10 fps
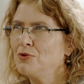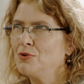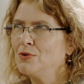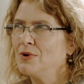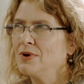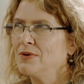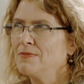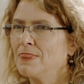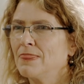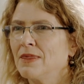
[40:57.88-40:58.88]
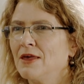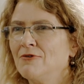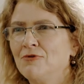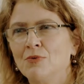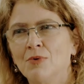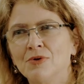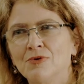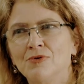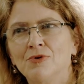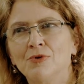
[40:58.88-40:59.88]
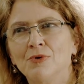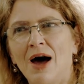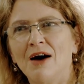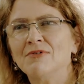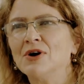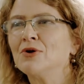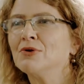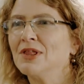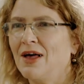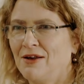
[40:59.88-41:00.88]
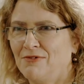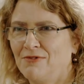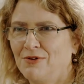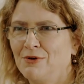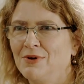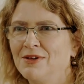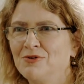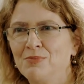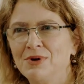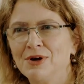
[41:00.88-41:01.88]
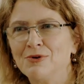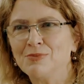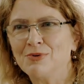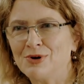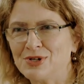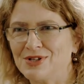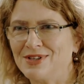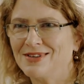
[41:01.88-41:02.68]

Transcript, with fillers: you if you want to have a good life you need to be a good person